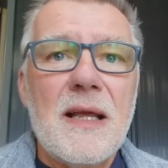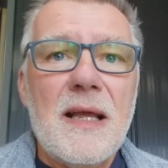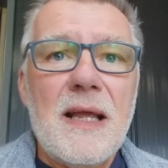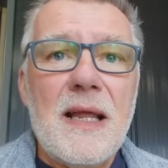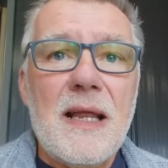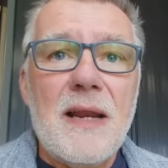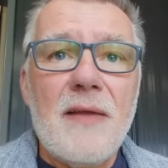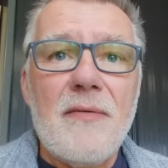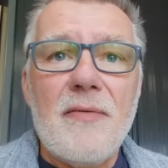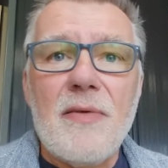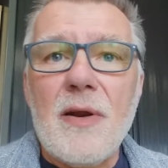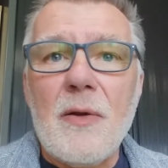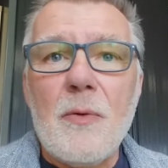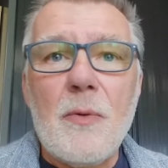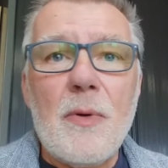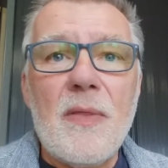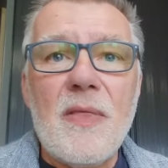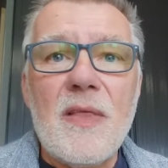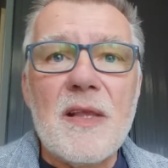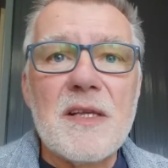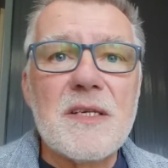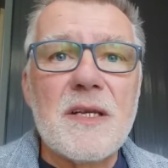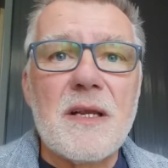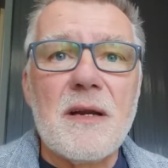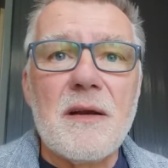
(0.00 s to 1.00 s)
you never know when
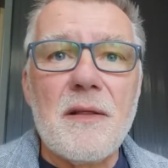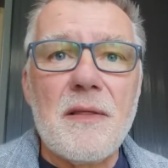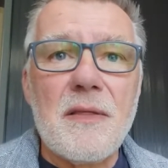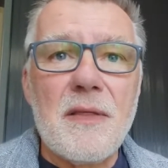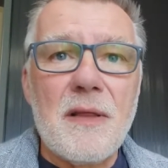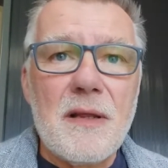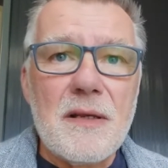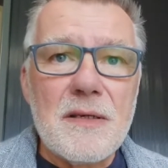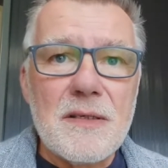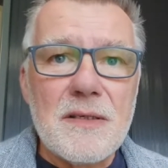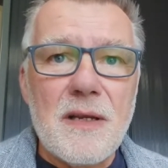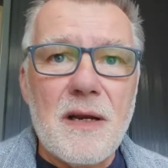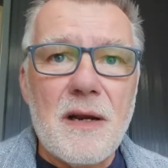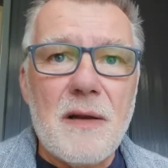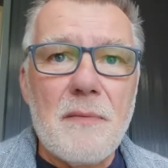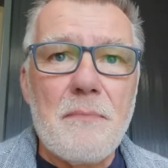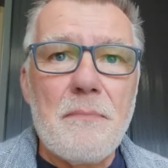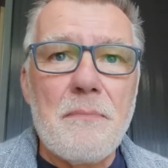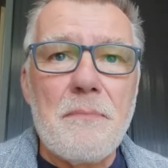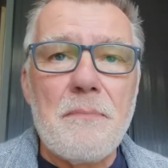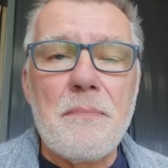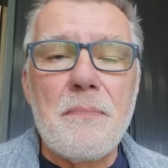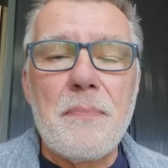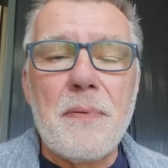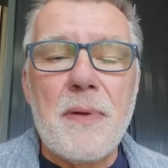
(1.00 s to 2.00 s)
this kind of thing is going
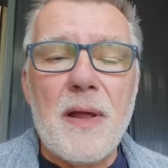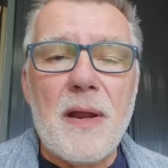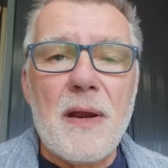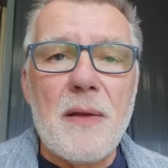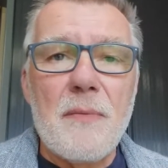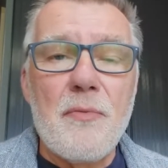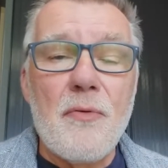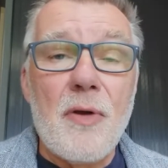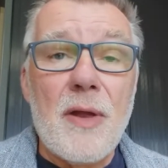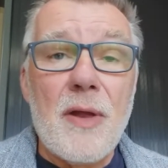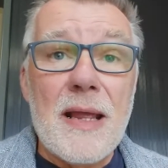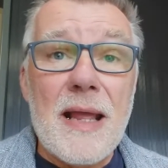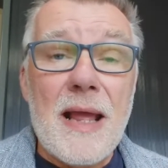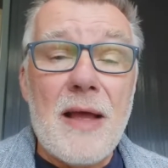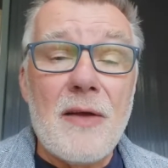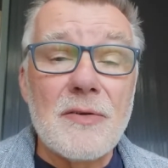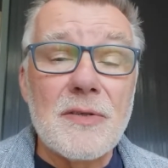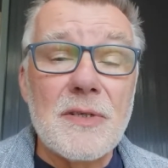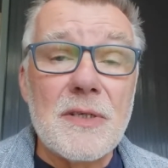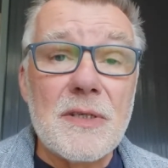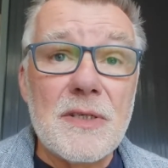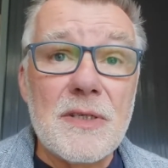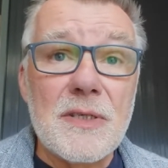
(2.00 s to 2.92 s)
to break out.